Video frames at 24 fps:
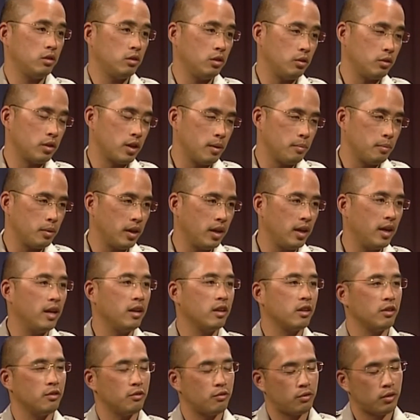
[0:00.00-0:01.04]
loan company
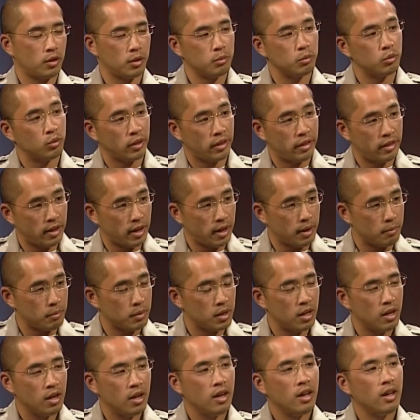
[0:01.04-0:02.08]
and confirmed with them
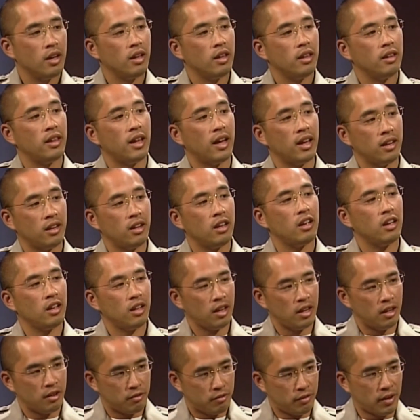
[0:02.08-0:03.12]
ah. that
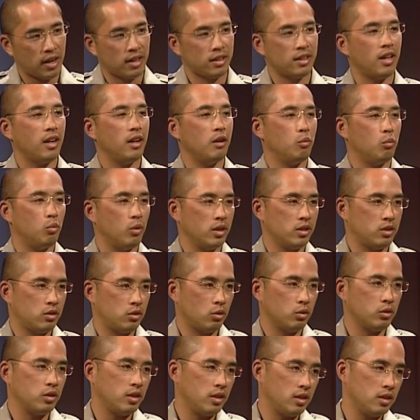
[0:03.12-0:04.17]
in fact that it was
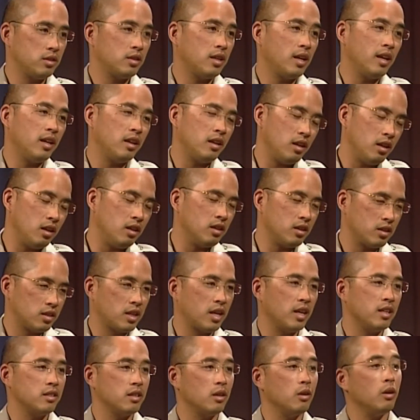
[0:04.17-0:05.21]
sold to this and in this right.
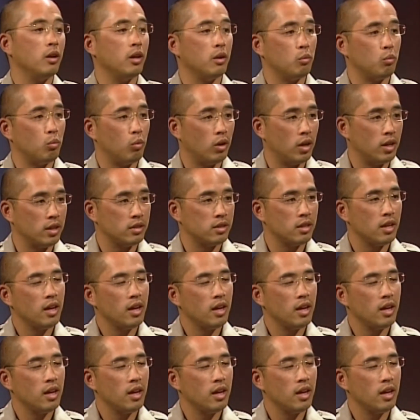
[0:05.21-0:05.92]
case it, it was